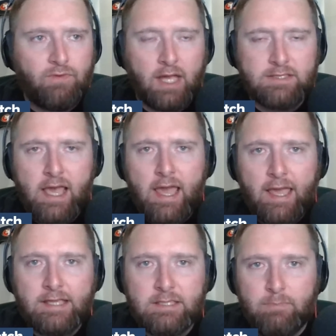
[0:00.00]
Fans
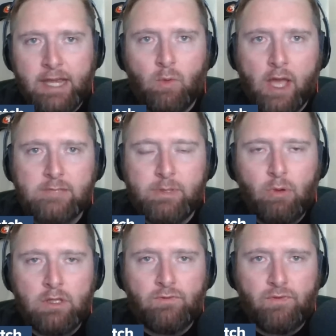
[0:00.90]
is, in many ways,
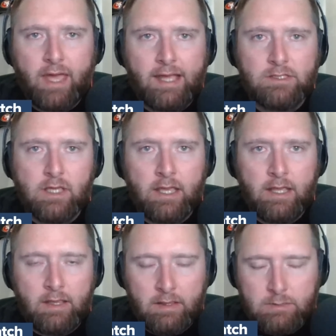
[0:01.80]
BYU fans,
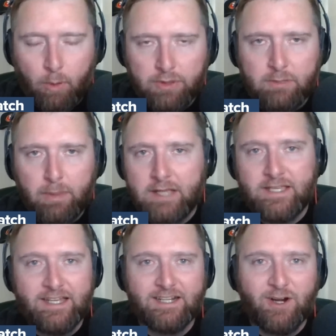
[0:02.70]
it's both a
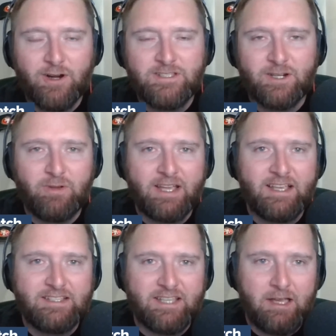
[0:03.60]
blessing and a curse in a
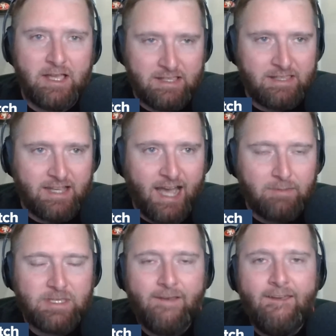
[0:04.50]
way at
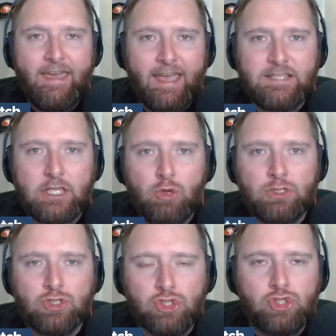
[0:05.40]
times, is that
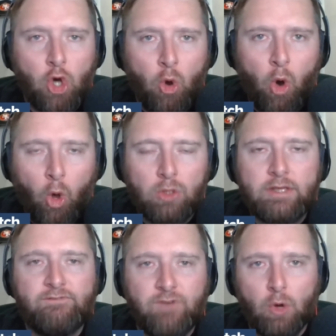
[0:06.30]
you guys are so
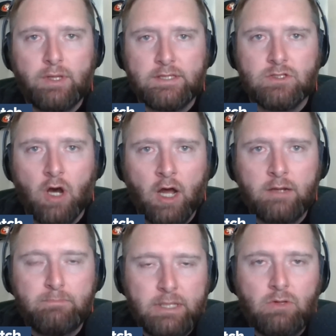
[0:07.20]
wholly focused
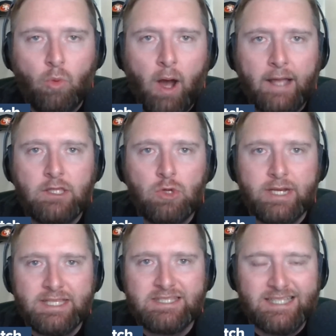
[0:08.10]
on
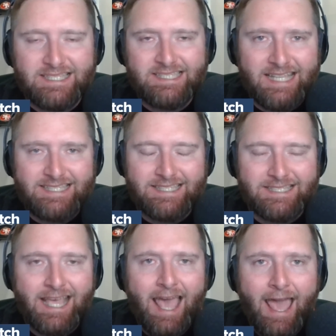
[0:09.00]
BYU and its
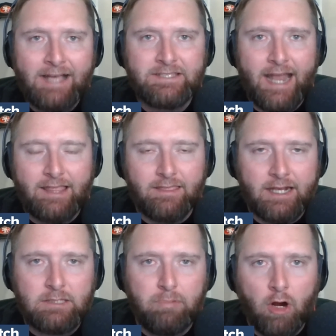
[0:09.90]
successes as an
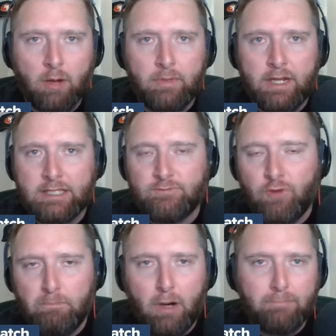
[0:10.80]
athletic department, as a
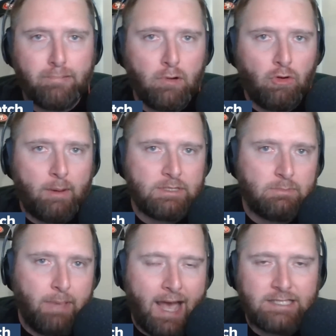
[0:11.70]
football program, as
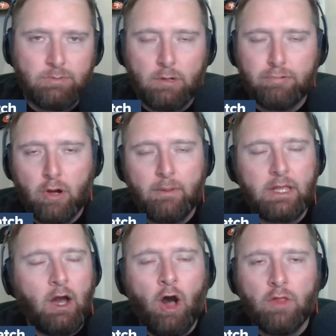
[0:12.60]
a basketball
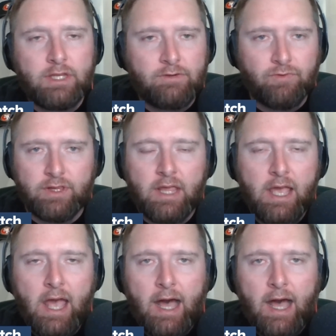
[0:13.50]
program, all the different